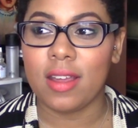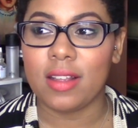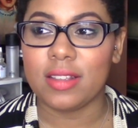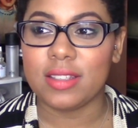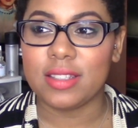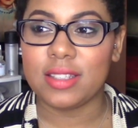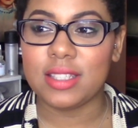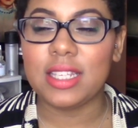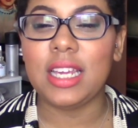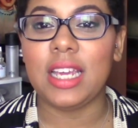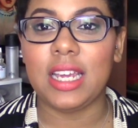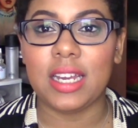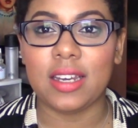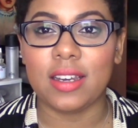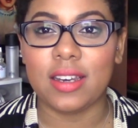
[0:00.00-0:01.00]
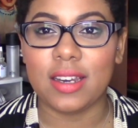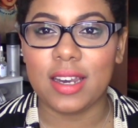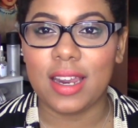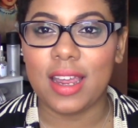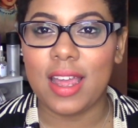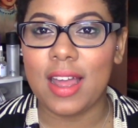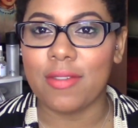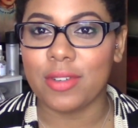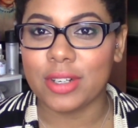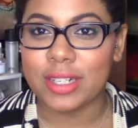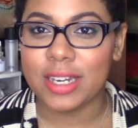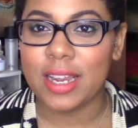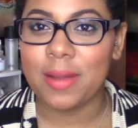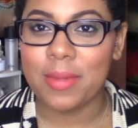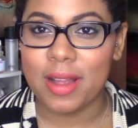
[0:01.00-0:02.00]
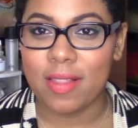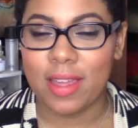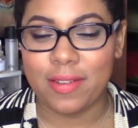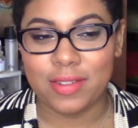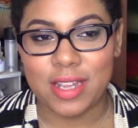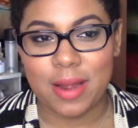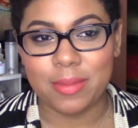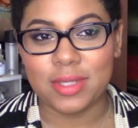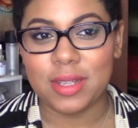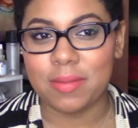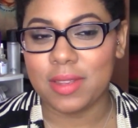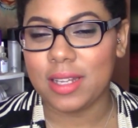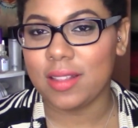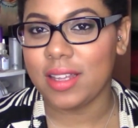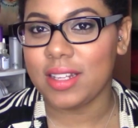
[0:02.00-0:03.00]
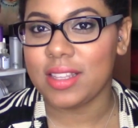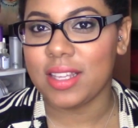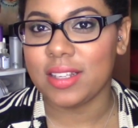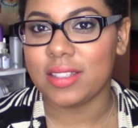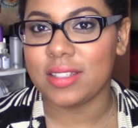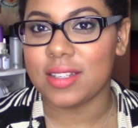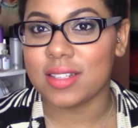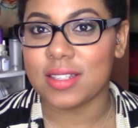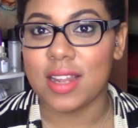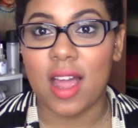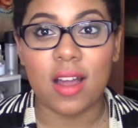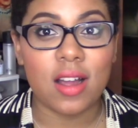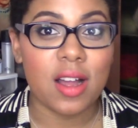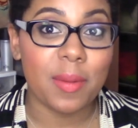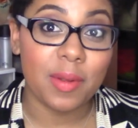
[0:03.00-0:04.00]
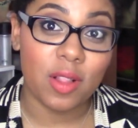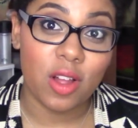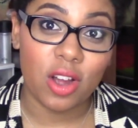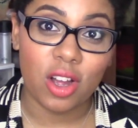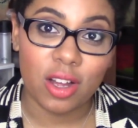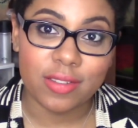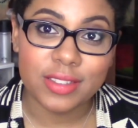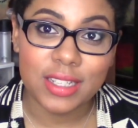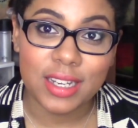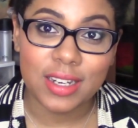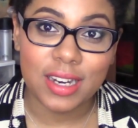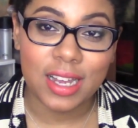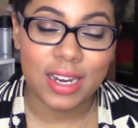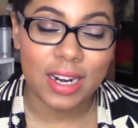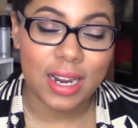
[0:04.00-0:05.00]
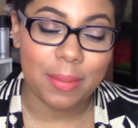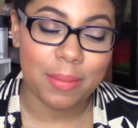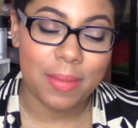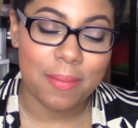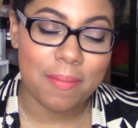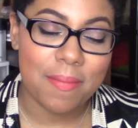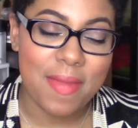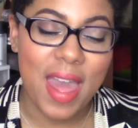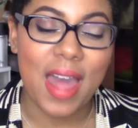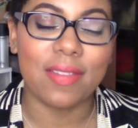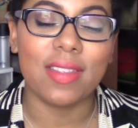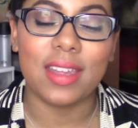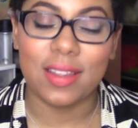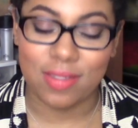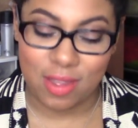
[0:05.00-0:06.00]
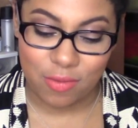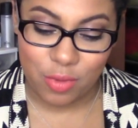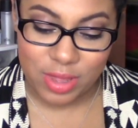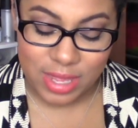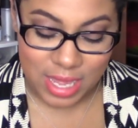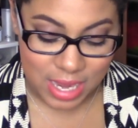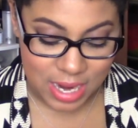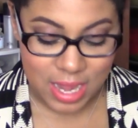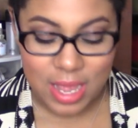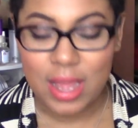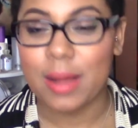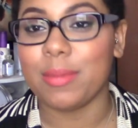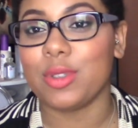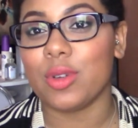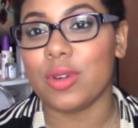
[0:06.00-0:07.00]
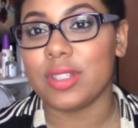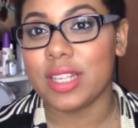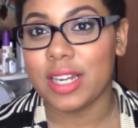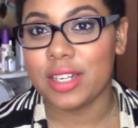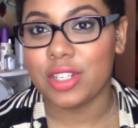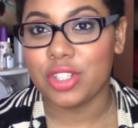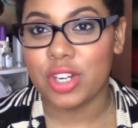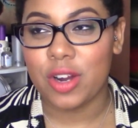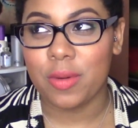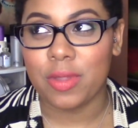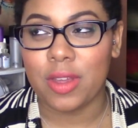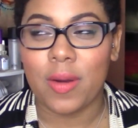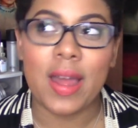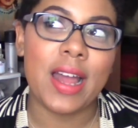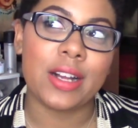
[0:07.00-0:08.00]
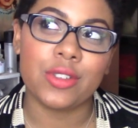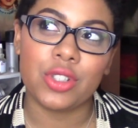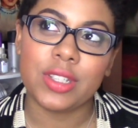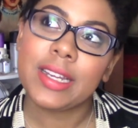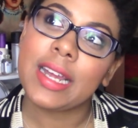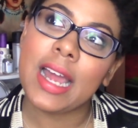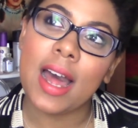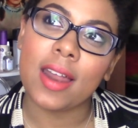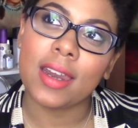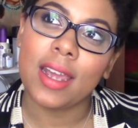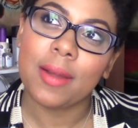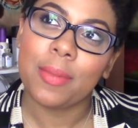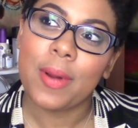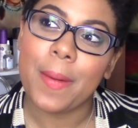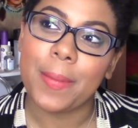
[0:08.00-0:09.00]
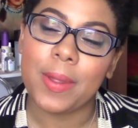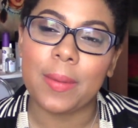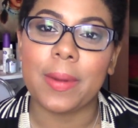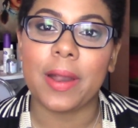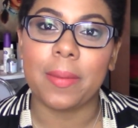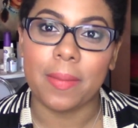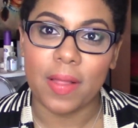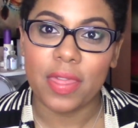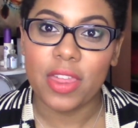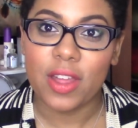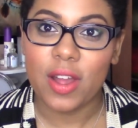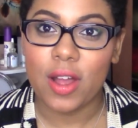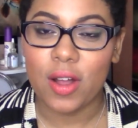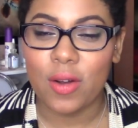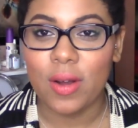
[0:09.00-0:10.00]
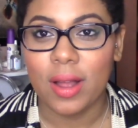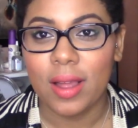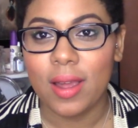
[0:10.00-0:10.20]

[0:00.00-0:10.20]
seen ever in my lifetime. Something like this does not come along often, and I'm madly in love with it. I'm so excited to share it with you. I actually got it probably about a month ago,